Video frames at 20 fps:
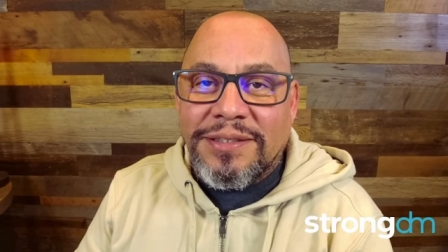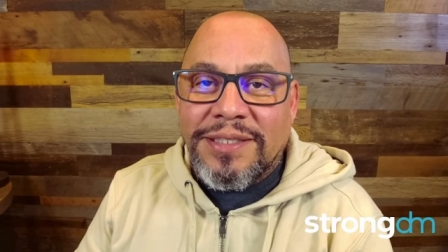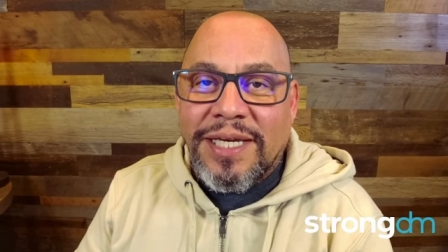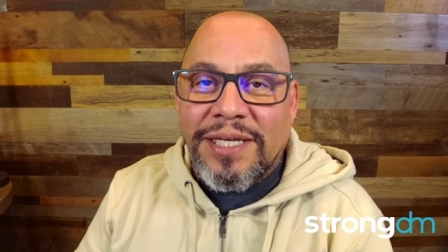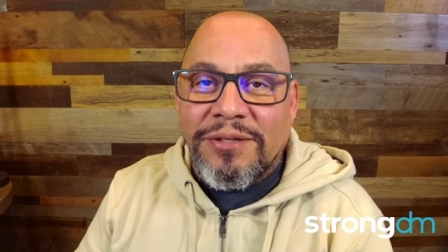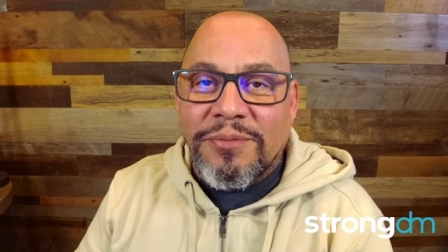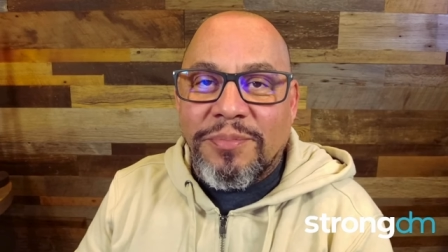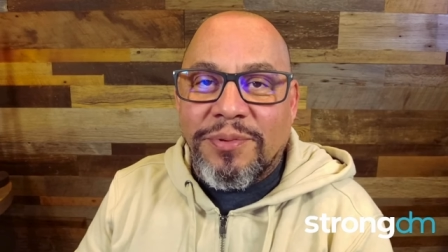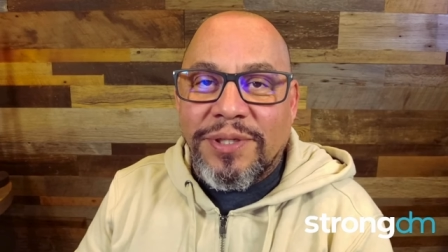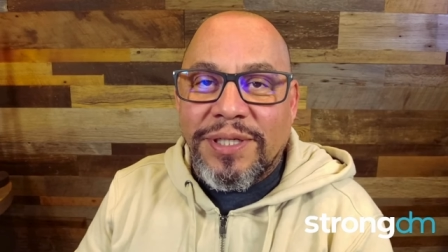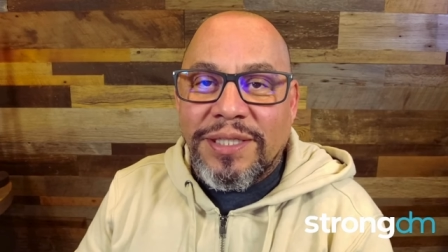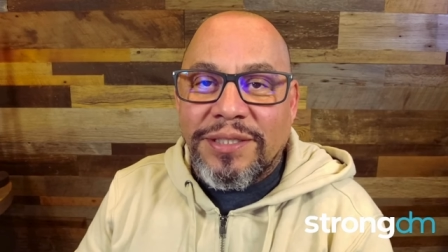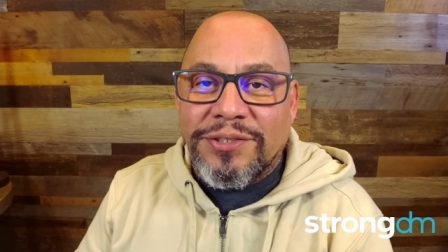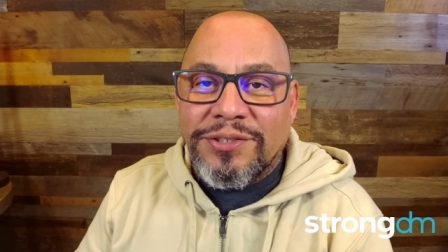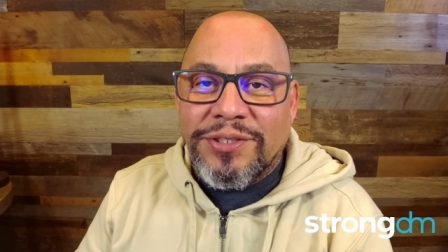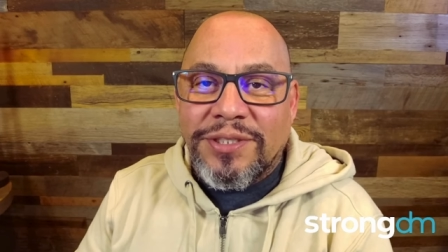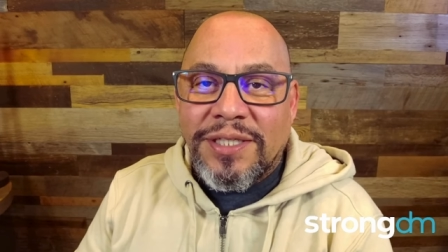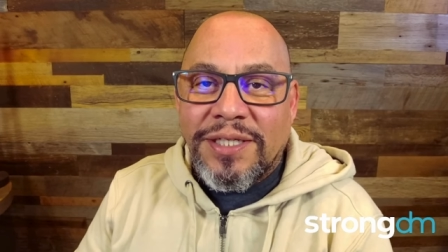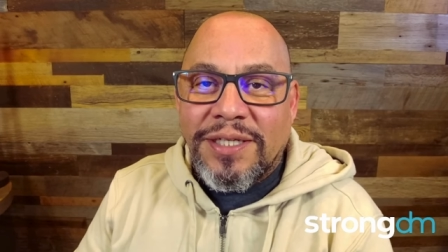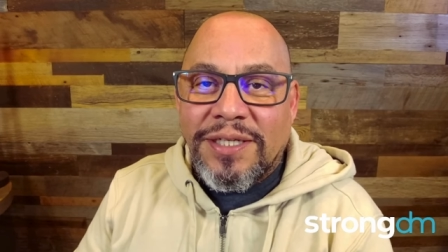data
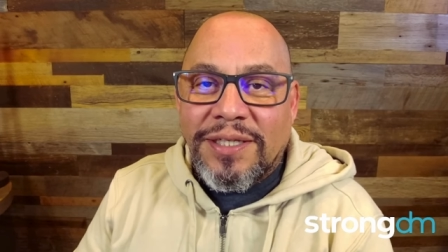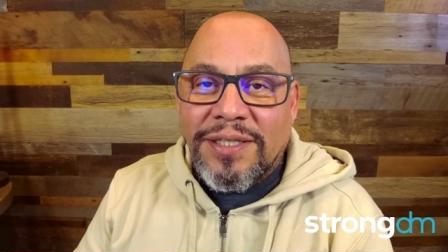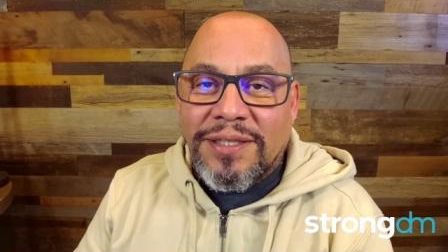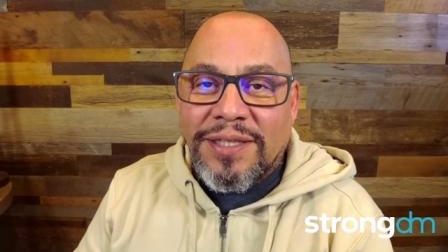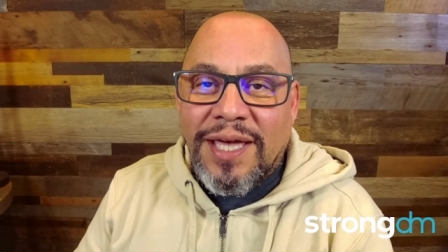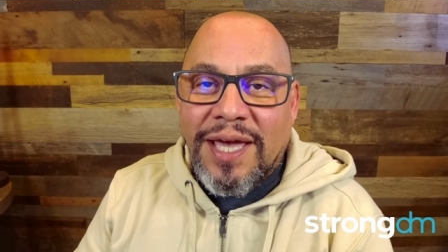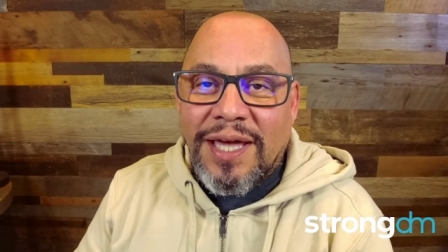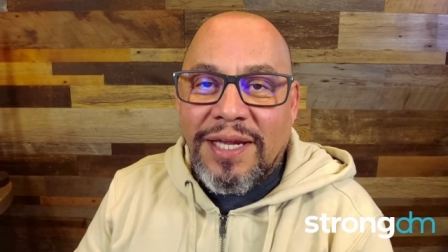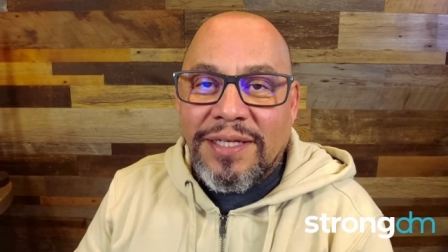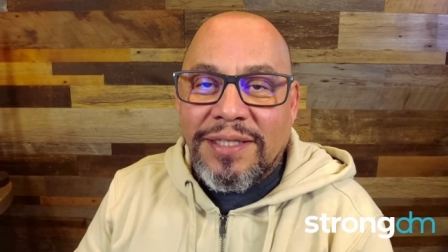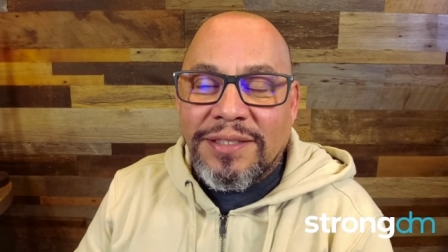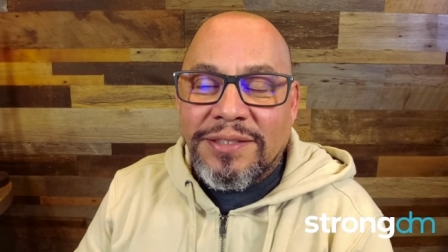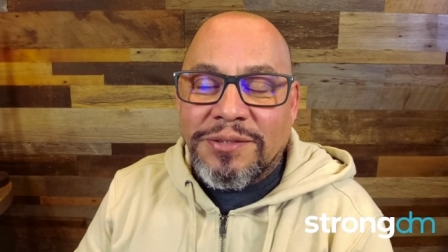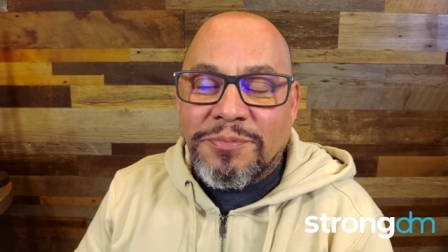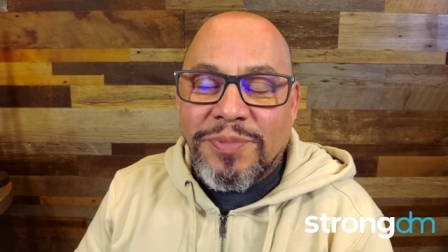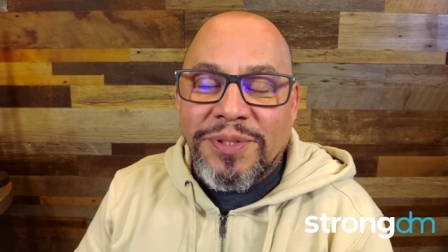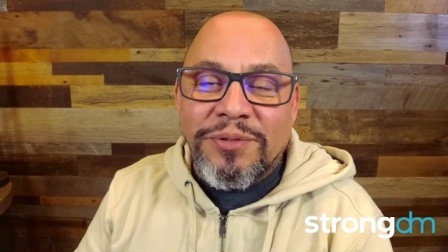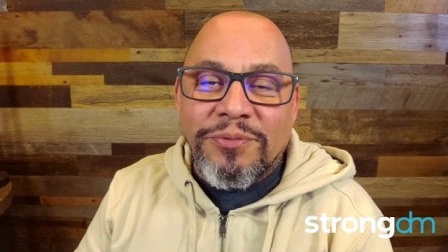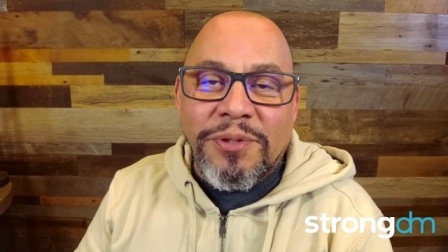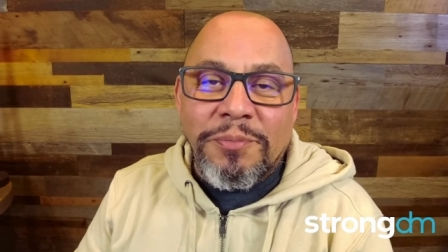breach that has
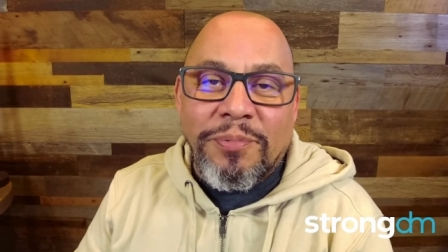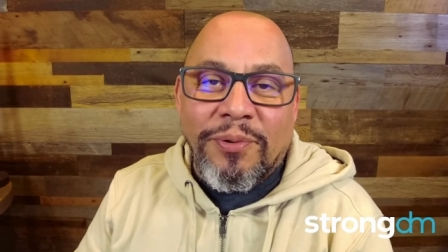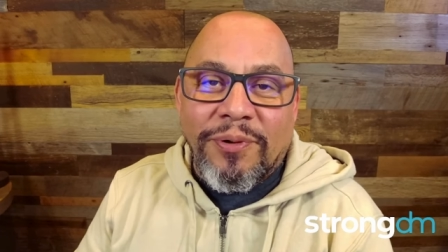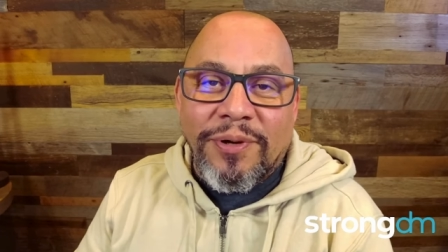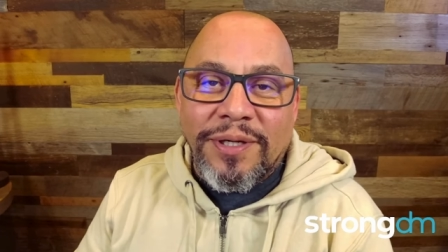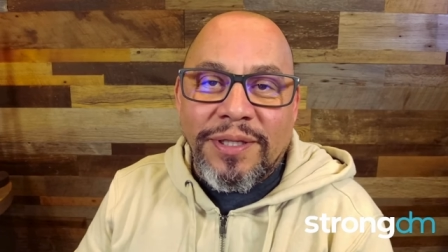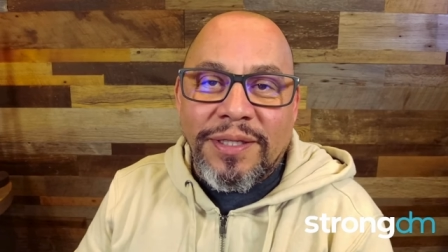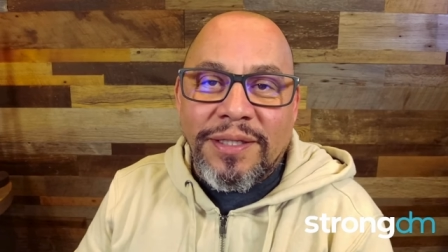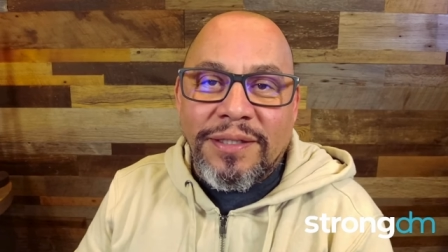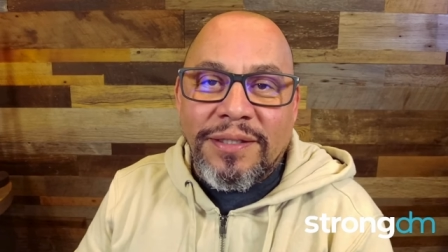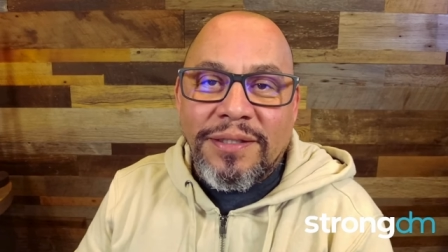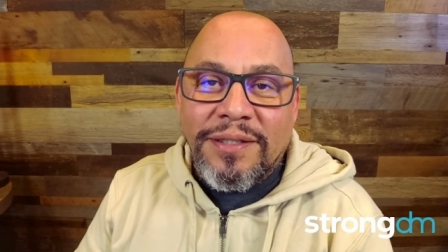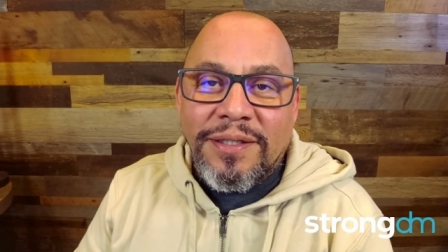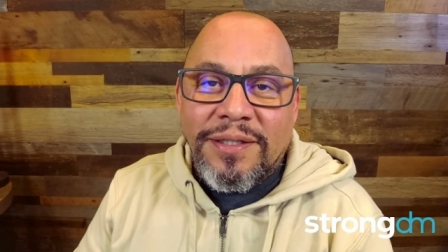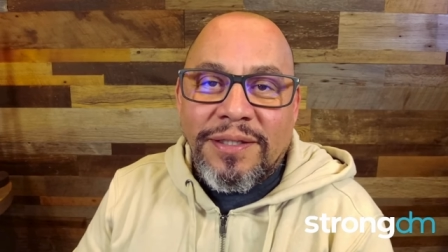been reported.